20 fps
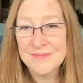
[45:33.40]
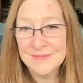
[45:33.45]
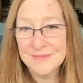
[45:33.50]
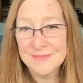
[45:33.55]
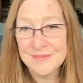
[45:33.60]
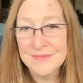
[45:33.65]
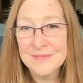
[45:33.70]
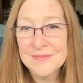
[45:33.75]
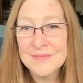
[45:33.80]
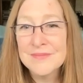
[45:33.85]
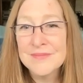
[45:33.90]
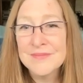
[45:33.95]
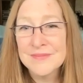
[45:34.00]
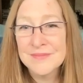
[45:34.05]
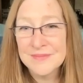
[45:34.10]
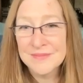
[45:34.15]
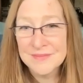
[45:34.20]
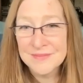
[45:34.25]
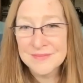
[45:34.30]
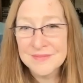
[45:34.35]

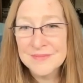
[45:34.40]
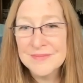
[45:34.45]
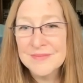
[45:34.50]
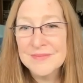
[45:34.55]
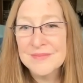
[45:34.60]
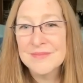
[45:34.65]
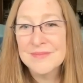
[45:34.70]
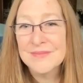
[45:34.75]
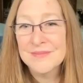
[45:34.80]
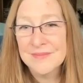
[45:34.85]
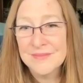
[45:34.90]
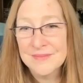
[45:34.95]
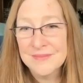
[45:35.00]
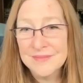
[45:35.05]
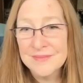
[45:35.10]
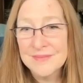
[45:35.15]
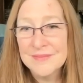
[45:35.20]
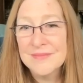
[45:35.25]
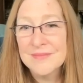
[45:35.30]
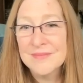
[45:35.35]

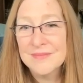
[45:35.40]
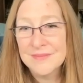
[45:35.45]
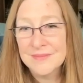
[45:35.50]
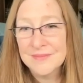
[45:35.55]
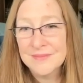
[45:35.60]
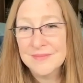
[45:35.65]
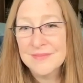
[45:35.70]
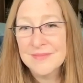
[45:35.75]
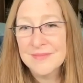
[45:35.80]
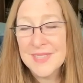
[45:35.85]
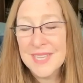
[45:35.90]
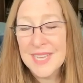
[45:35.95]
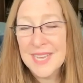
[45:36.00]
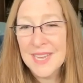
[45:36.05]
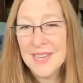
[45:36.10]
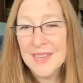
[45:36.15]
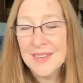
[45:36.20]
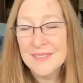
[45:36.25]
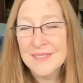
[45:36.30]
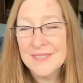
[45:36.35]

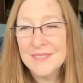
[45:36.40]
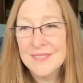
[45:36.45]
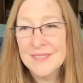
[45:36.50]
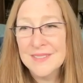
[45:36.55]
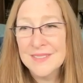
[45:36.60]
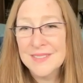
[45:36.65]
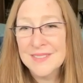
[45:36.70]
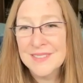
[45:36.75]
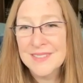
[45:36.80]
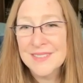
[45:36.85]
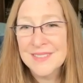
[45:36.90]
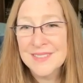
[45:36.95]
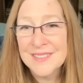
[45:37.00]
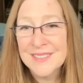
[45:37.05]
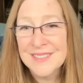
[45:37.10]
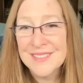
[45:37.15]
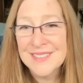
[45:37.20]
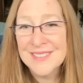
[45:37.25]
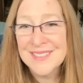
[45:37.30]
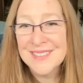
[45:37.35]

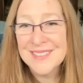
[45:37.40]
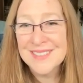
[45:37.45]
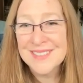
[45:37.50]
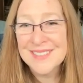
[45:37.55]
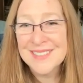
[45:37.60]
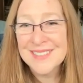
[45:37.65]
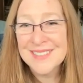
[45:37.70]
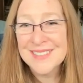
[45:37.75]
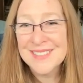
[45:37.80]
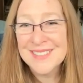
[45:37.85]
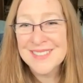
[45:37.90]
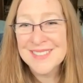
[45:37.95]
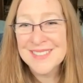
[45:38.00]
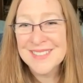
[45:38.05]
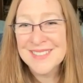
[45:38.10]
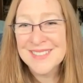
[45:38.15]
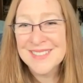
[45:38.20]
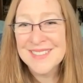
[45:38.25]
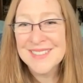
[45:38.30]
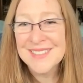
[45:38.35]

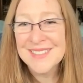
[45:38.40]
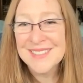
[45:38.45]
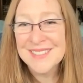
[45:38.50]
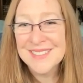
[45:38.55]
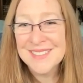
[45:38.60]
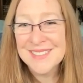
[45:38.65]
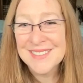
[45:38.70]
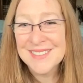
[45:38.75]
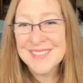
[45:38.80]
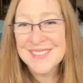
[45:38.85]
(silent)